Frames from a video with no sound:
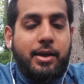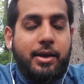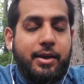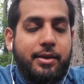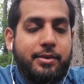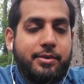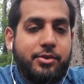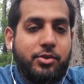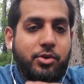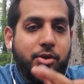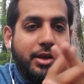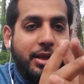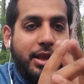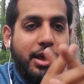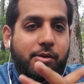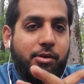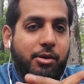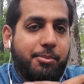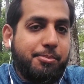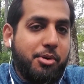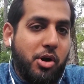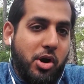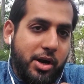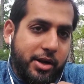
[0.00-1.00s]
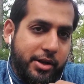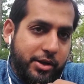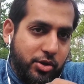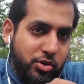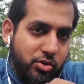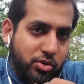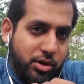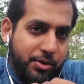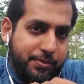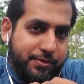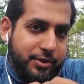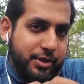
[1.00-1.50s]
So in our part
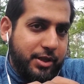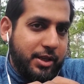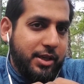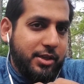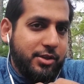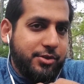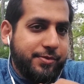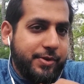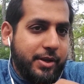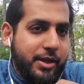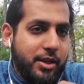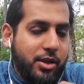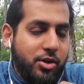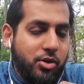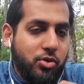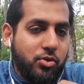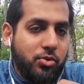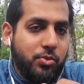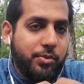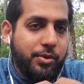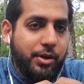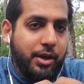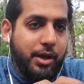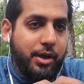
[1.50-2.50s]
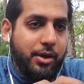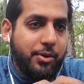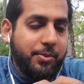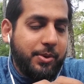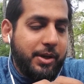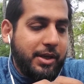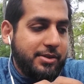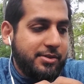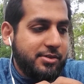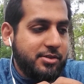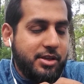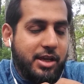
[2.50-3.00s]
two of today's video, we
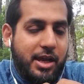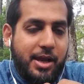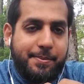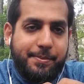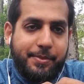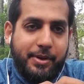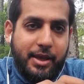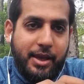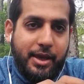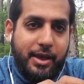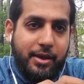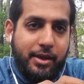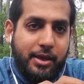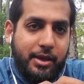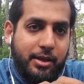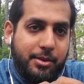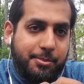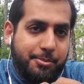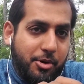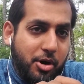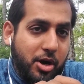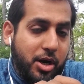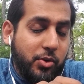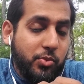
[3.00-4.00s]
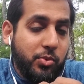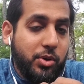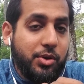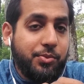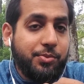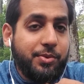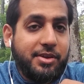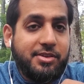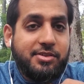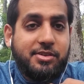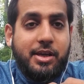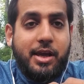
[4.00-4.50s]
had stopped at, in the part one,
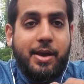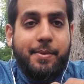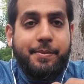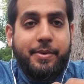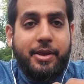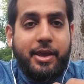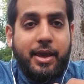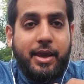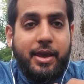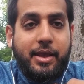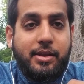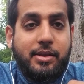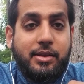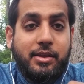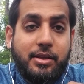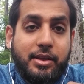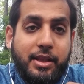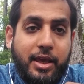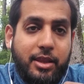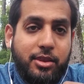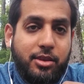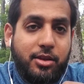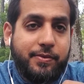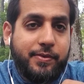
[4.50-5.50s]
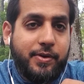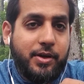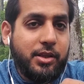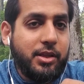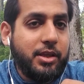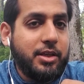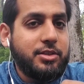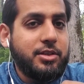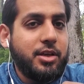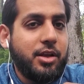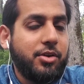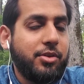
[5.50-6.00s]
we stopped at the death of
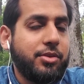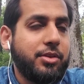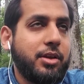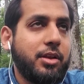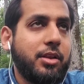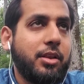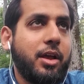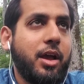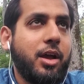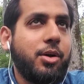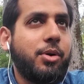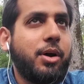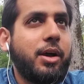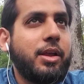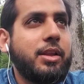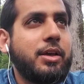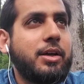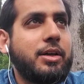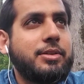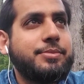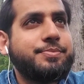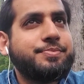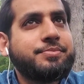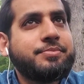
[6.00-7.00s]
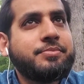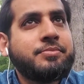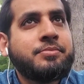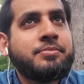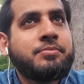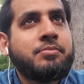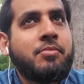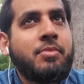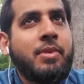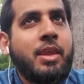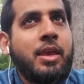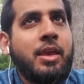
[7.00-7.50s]
Khadija radiallahu anha.
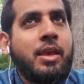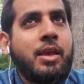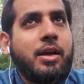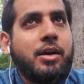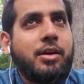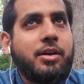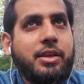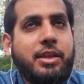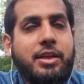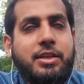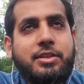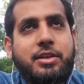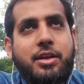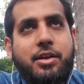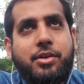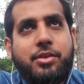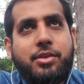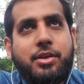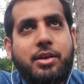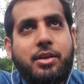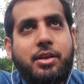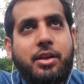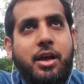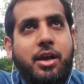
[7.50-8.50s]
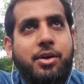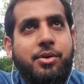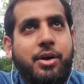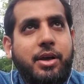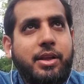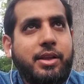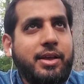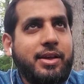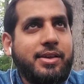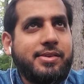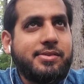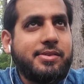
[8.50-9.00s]
Khadija radiallahu
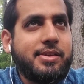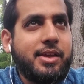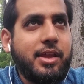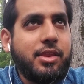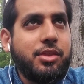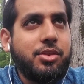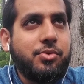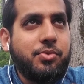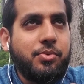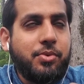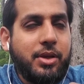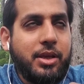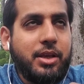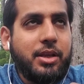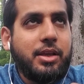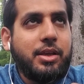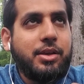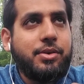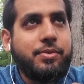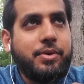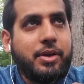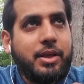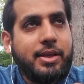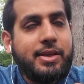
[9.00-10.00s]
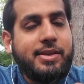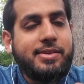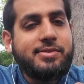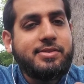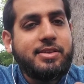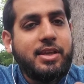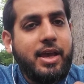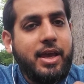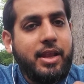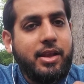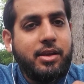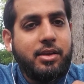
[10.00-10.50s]
anha's death really, really
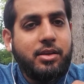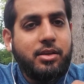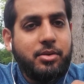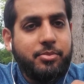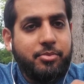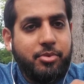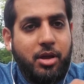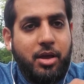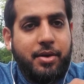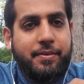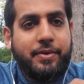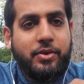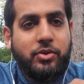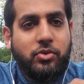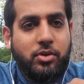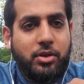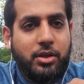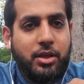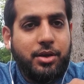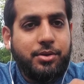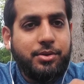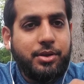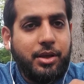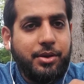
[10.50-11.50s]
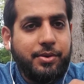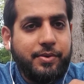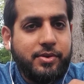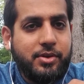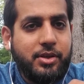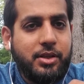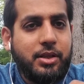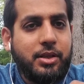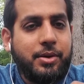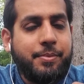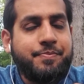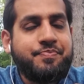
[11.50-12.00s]
saddened the Prophet sallallahu alaihi
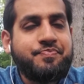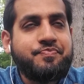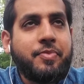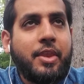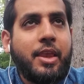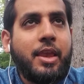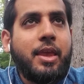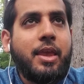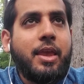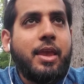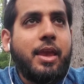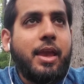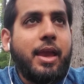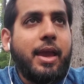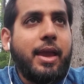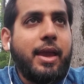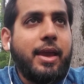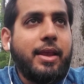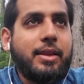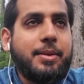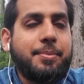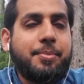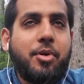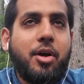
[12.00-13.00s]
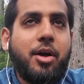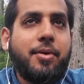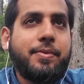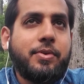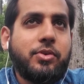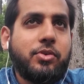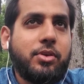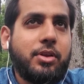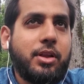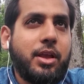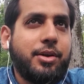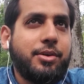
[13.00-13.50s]
wasallam, and the Prophet
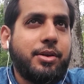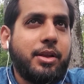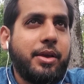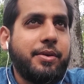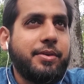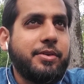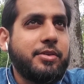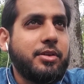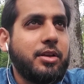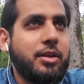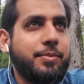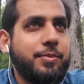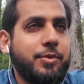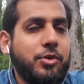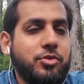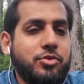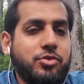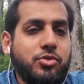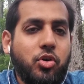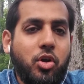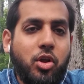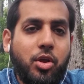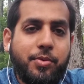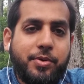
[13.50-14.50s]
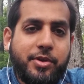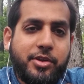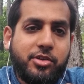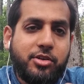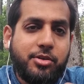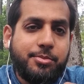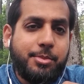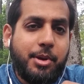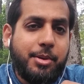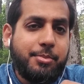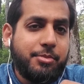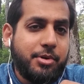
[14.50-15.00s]
sallallahu alaihi wasallam used to always
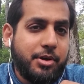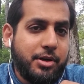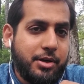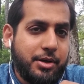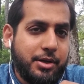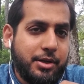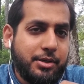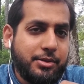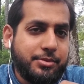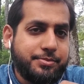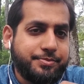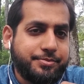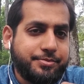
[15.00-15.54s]
remember her.